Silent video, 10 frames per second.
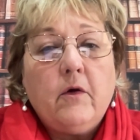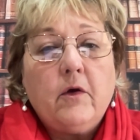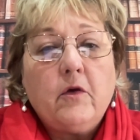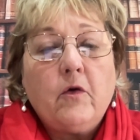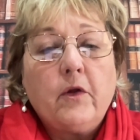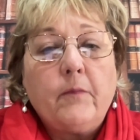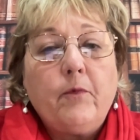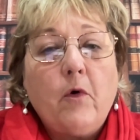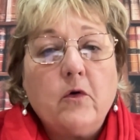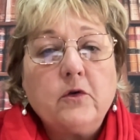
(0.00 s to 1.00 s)
Your
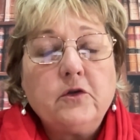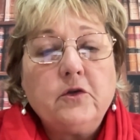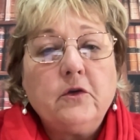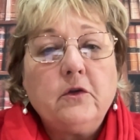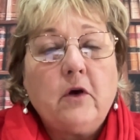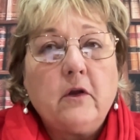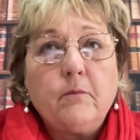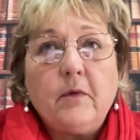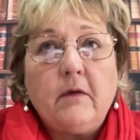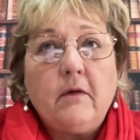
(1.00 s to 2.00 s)
report should not
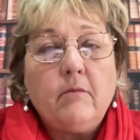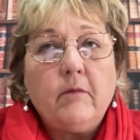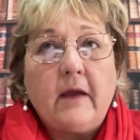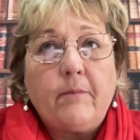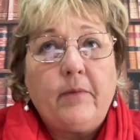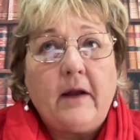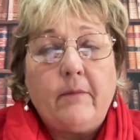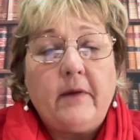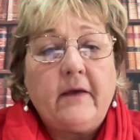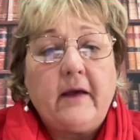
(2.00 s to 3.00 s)
be made
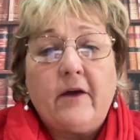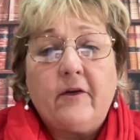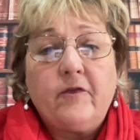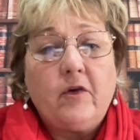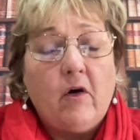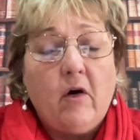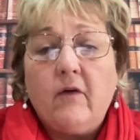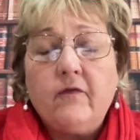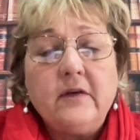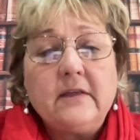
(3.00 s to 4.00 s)
public out of your
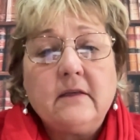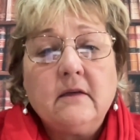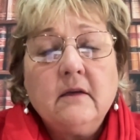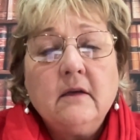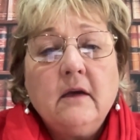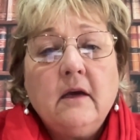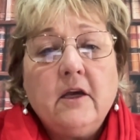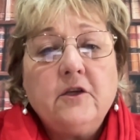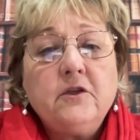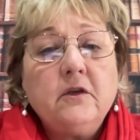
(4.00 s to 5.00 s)
office.
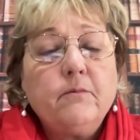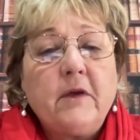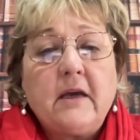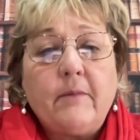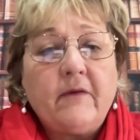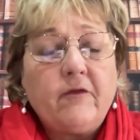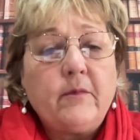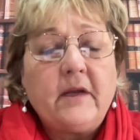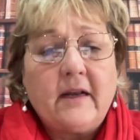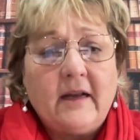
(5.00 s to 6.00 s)
It should be coming
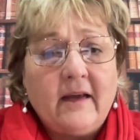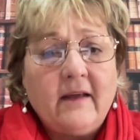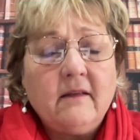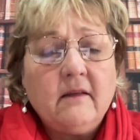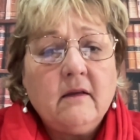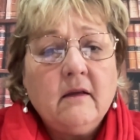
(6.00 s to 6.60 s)
from the client.